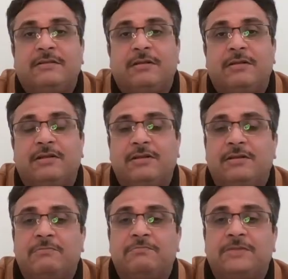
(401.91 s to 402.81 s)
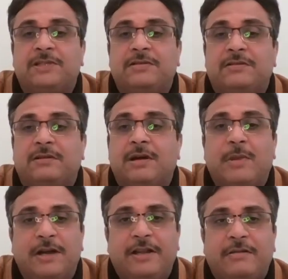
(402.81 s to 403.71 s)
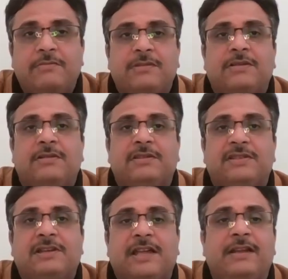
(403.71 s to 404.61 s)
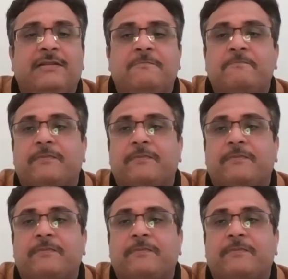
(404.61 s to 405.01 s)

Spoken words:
um commander style